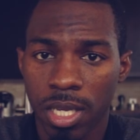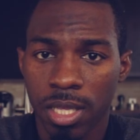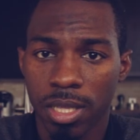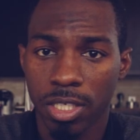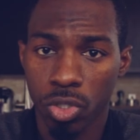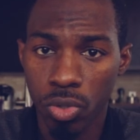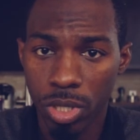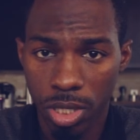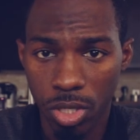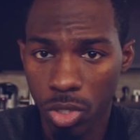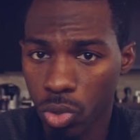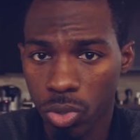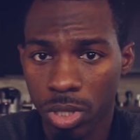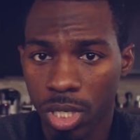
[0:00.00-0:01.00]
that you can
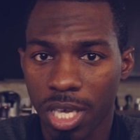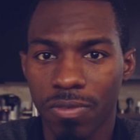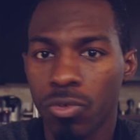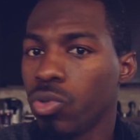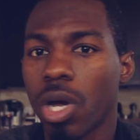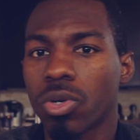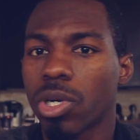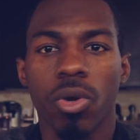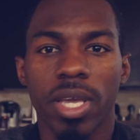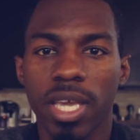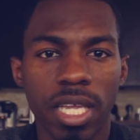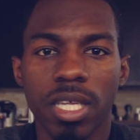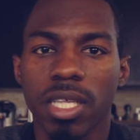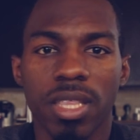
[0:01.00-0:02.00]
use if you don't know
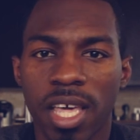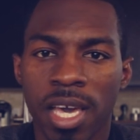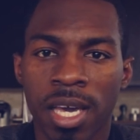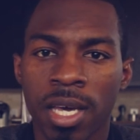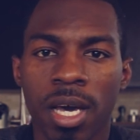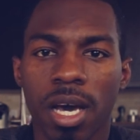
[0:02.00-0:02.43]
anything